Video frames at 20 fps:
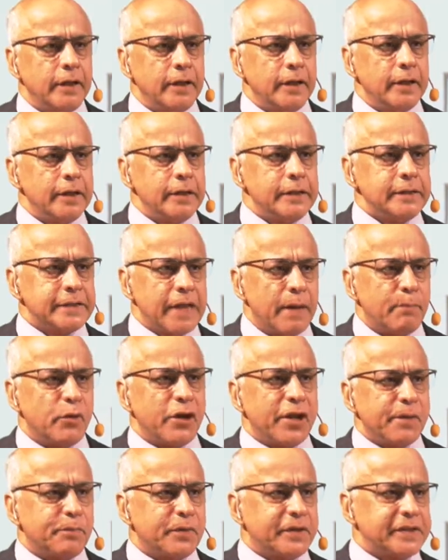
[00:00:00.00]

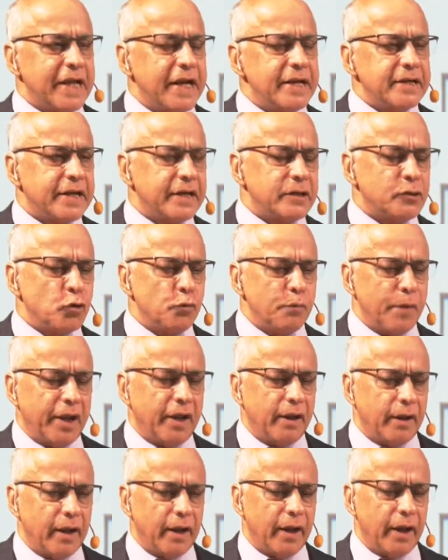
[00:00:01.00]
somebody presented to
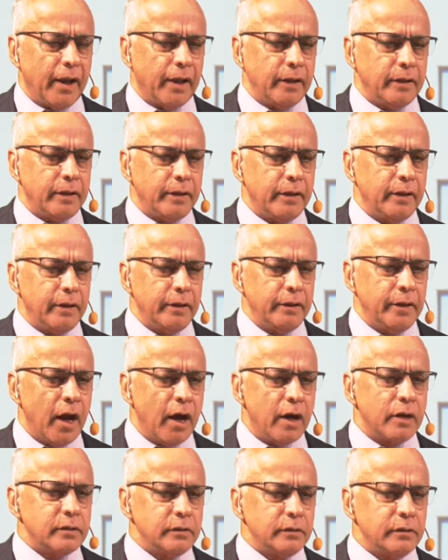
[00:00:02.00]
me a
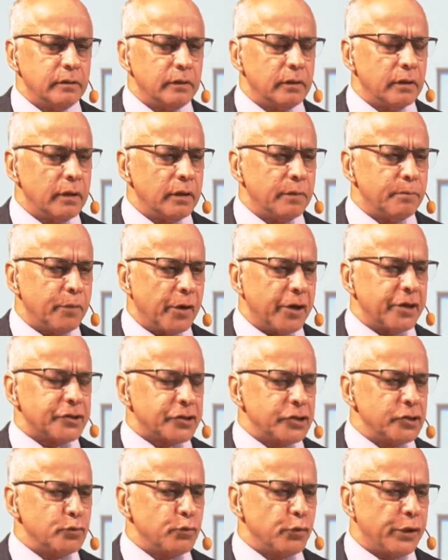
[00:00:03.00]
young
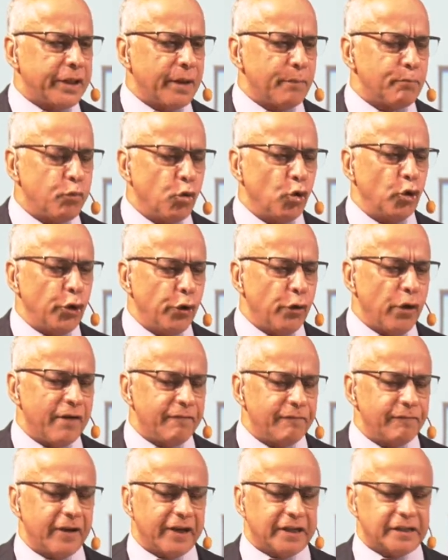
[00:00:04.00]
person with a
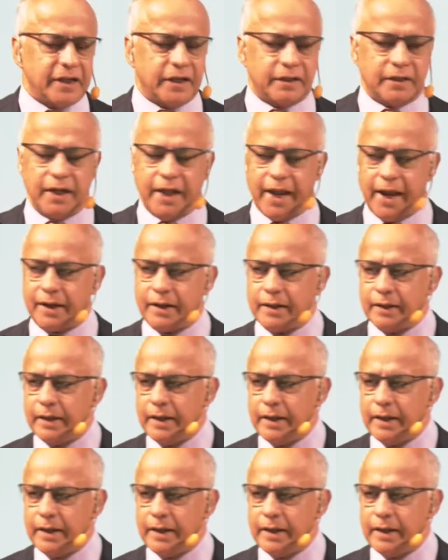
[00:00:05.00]
polio-afflicted leg,